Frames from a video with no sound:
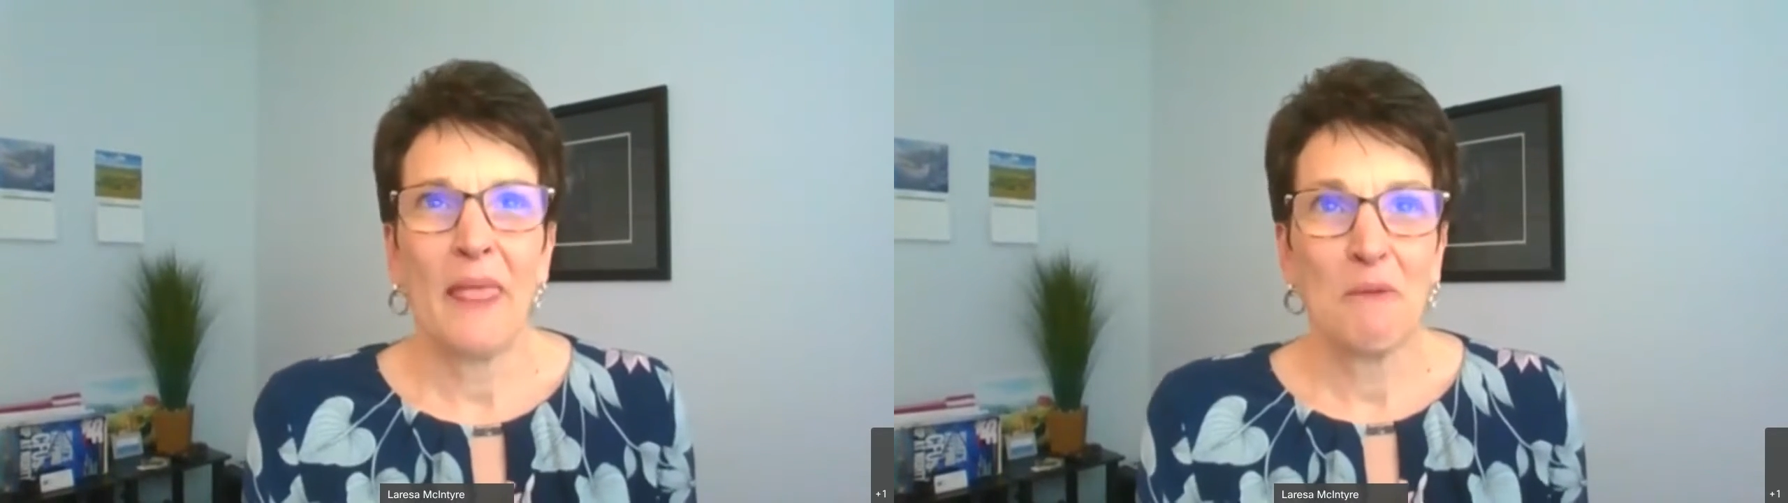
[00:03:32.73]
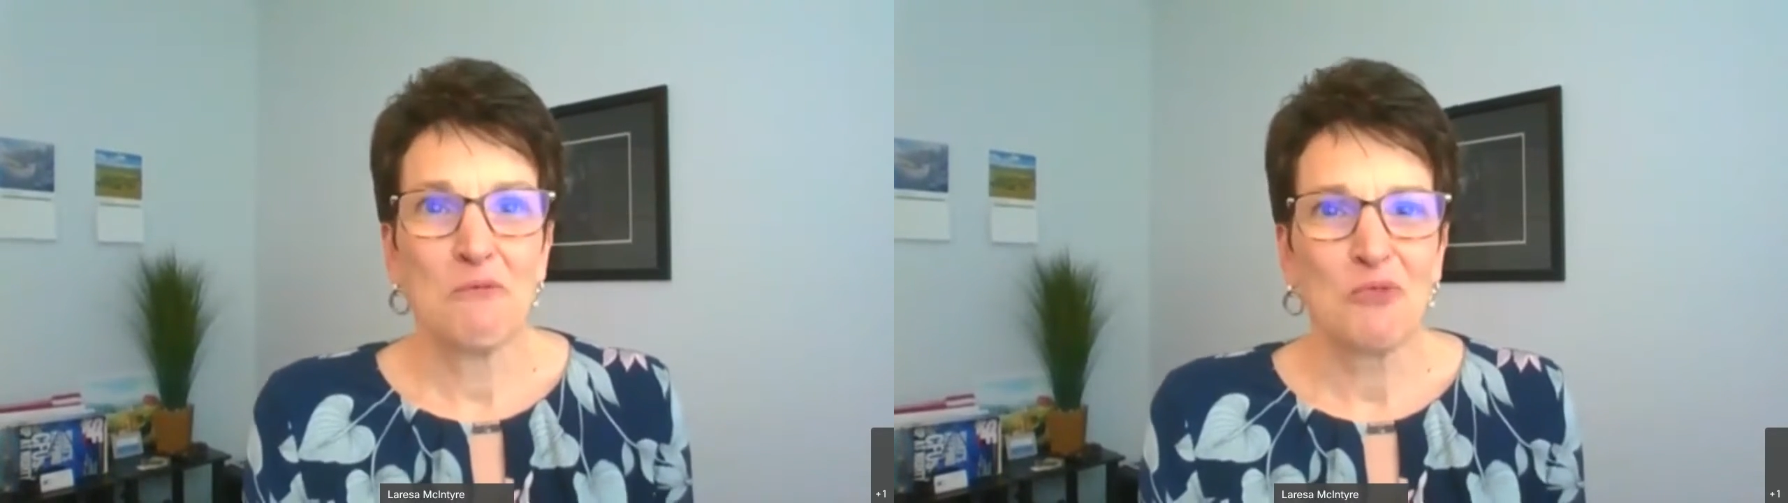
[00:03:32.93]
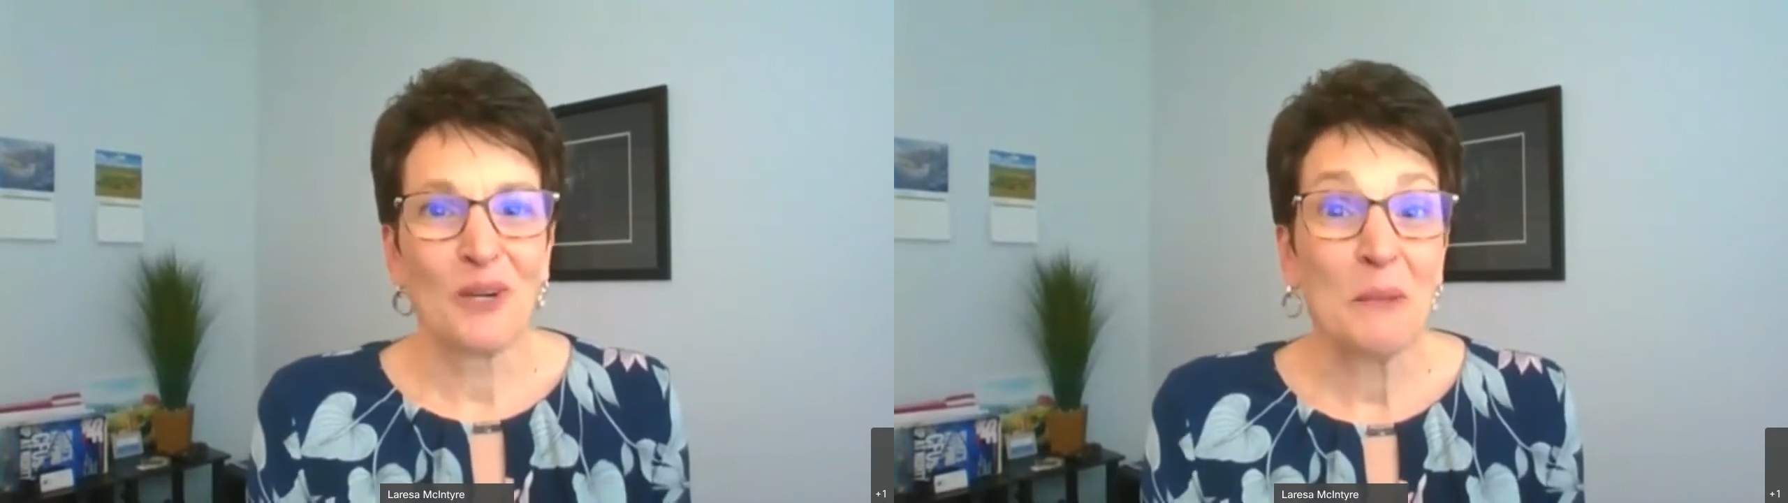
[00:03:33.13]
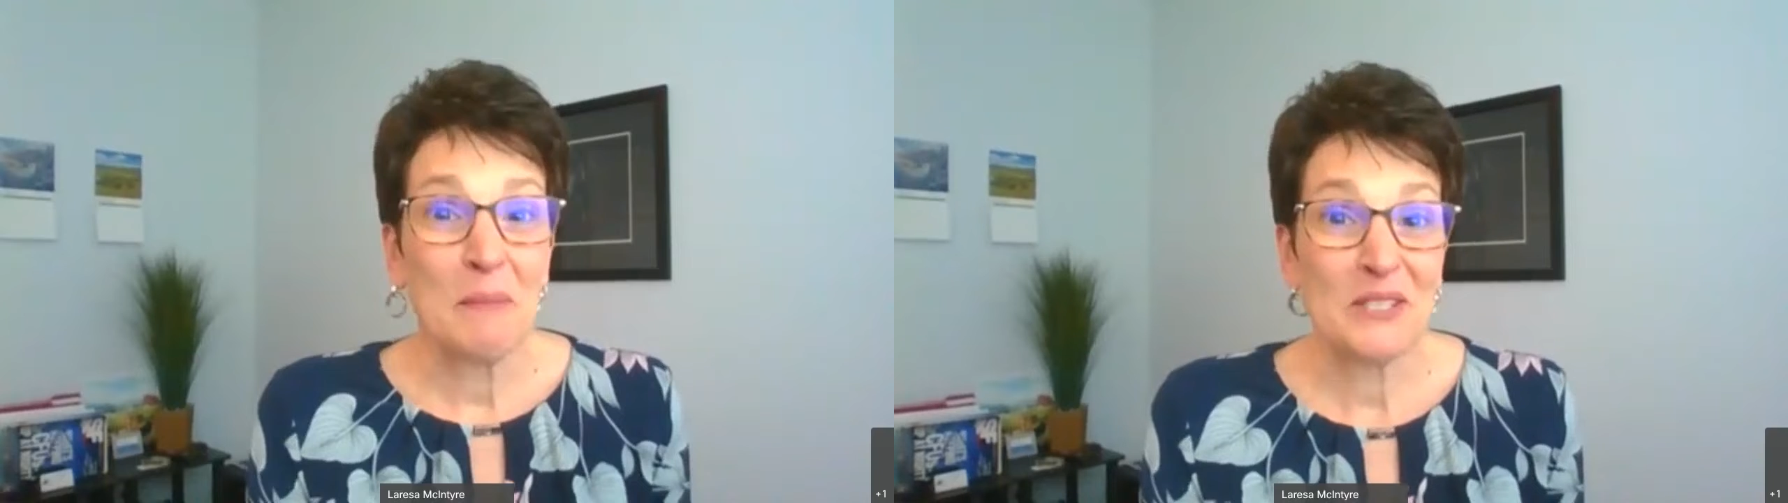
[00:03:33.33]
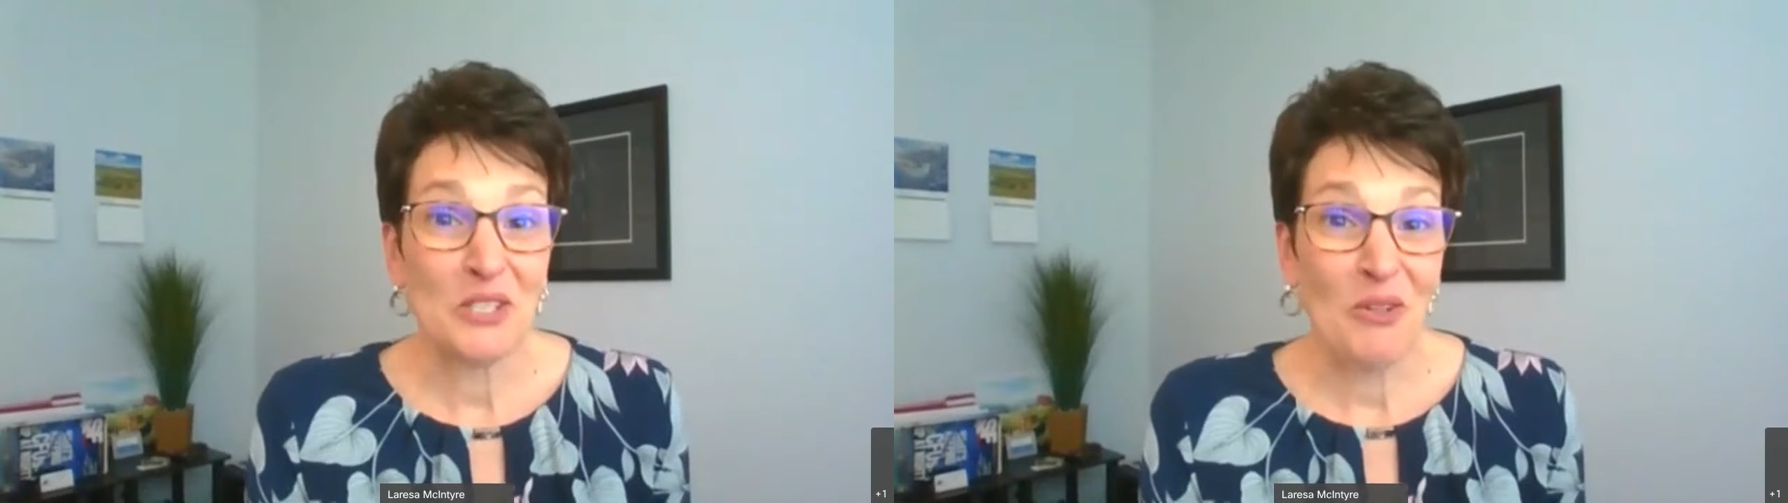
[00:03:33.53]
that
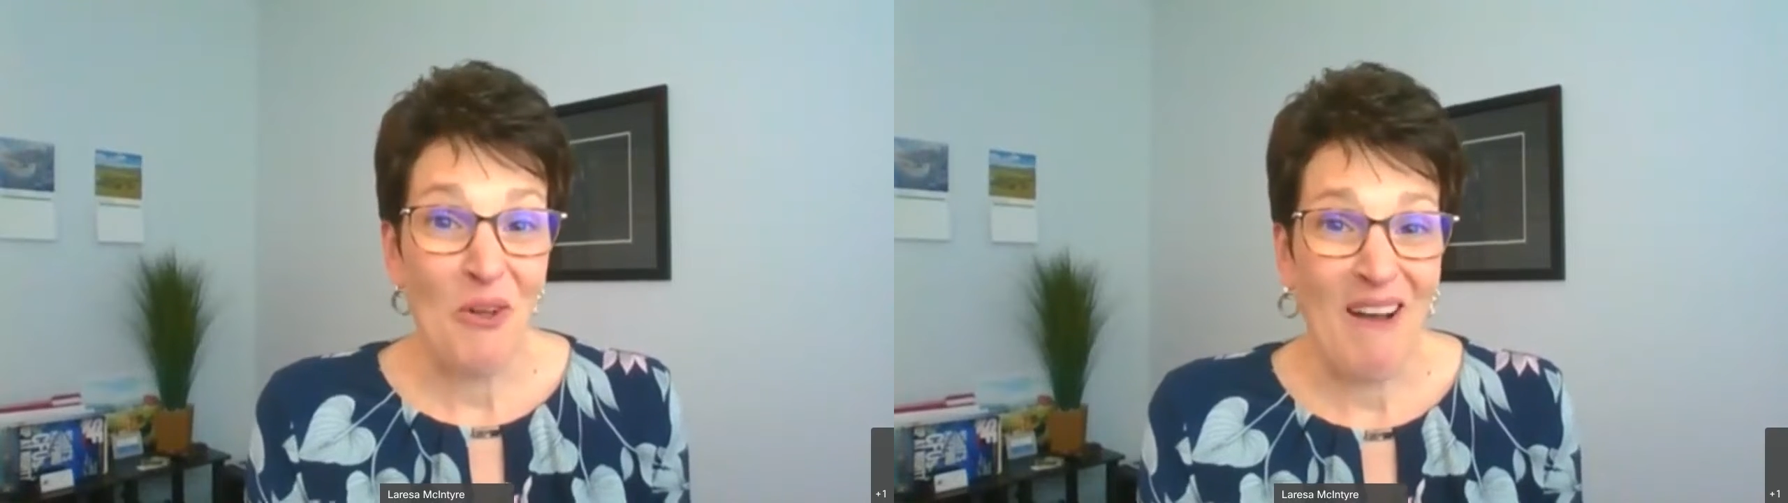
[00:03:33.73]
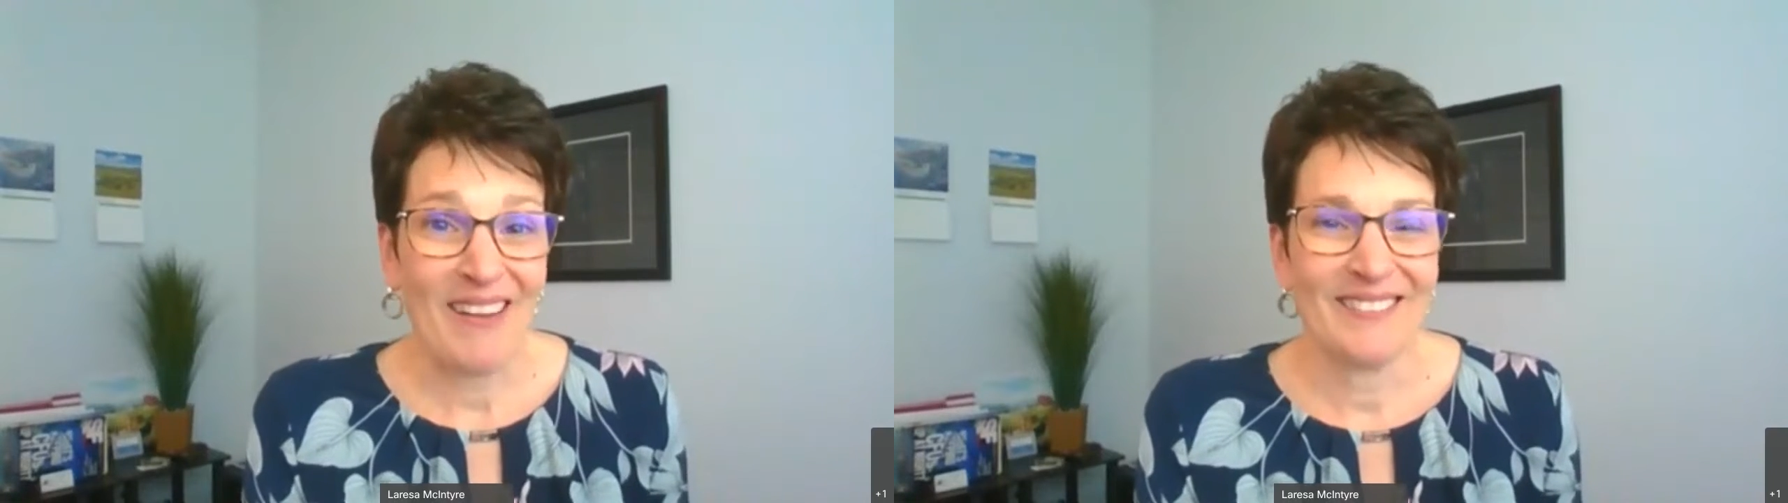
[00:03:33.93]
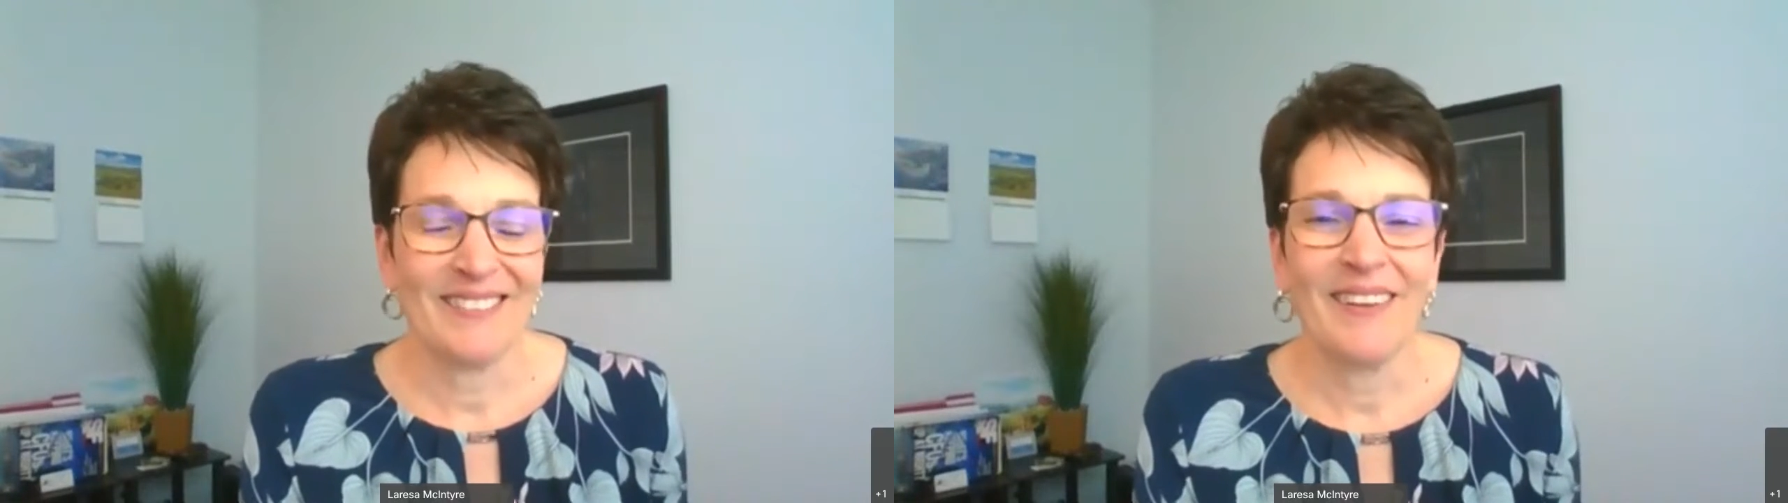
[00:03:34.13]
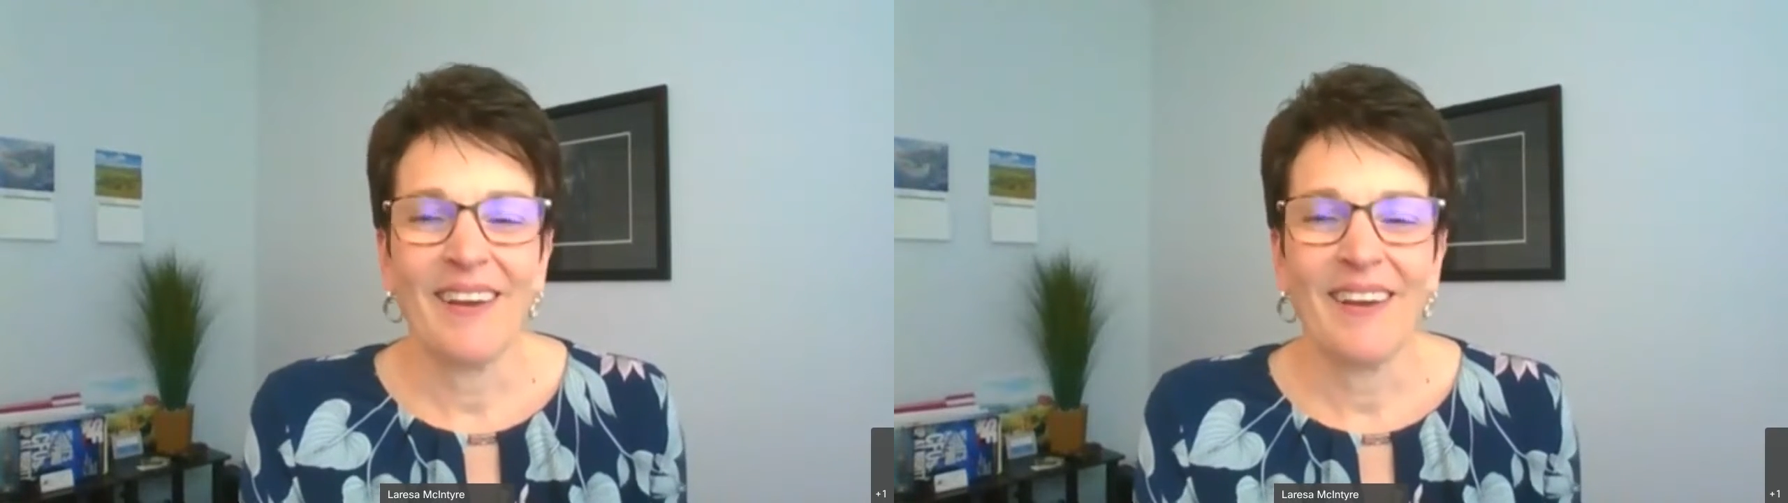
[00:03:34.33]
really means a lot.